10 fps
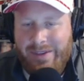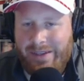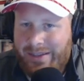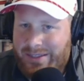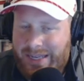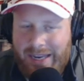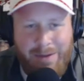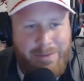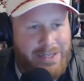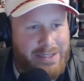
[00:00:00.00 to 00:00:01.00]

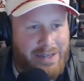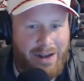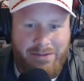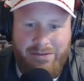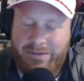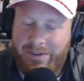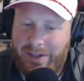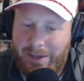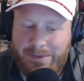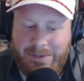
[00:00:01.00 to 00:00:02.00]
sending me stuff,
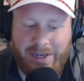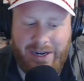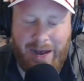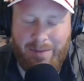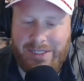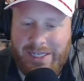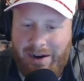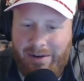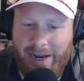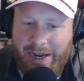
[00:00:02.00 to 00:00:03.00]
clips, and
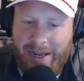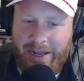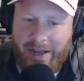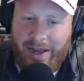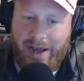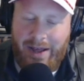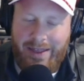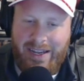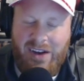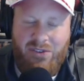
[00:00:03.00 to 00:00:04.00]
commentary
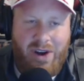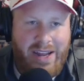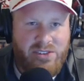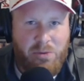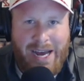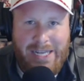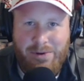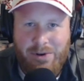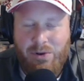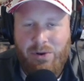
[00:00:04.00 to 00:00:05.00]
that cover high school
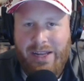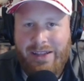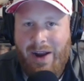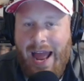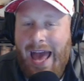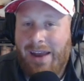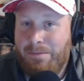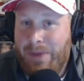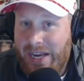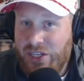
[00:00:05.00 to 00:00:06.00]
basketball recruiting. They're at
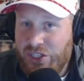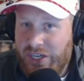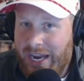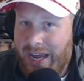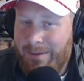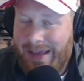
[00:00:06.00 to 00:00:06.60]
Peach Jam